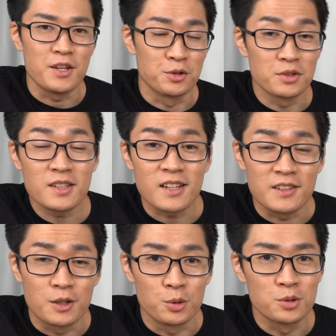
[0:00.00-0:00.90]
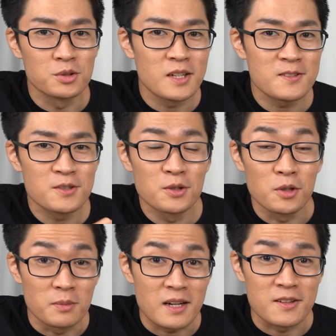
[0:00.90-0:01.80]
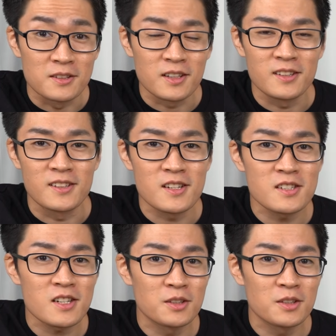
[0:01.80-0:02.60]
There are rail fans who specialize in sound.